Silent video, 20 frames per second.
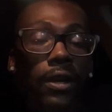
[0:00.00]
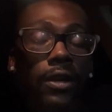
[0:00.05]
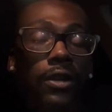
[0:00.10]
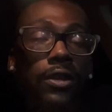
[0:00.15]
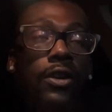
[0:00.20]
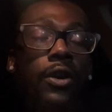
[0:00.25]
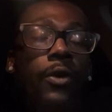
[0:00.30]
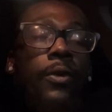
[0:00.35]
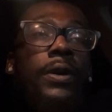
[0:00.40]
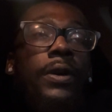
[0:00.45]

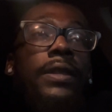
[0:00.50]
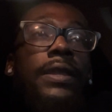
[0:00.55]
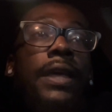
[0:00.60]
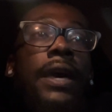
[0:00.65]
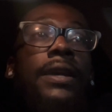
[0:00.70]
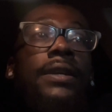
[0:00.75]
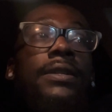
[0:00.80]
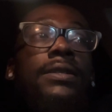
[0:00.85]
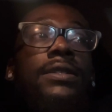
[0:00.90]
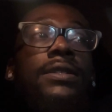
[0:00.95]
knowing
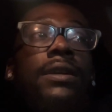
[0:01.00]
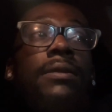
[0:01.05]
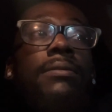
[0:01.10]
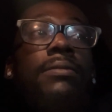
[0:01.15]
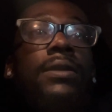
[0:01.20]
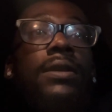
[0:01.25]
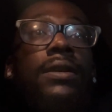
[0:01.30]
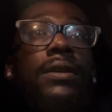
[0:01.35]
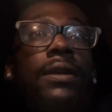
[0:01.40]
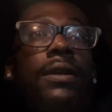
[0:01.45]
that it's
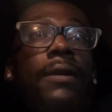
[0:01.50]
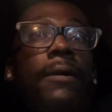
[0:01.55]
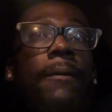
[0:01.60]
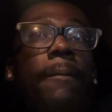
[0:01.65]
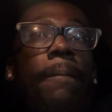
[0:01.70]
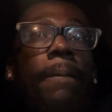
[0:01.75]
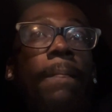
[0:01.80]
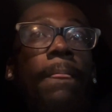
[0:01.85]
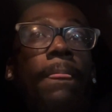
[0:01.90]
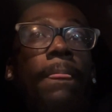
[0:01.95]
something
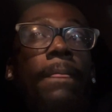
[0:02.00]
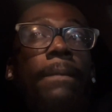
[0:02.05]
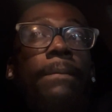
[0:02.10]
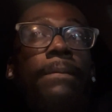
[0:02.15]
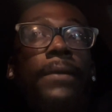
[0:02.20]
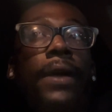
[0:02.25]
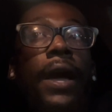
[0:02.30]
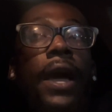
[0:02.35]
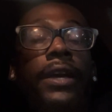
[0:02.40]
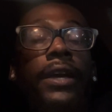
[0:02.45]

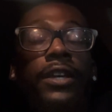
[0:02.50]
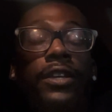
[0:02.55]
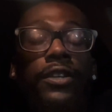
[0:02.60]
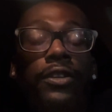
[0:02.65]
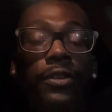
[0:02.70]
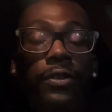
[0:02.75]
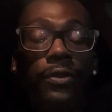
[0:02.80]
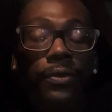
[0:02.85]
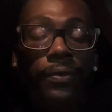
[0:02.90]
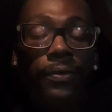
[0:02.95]
I can
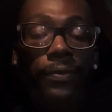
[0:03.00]
do.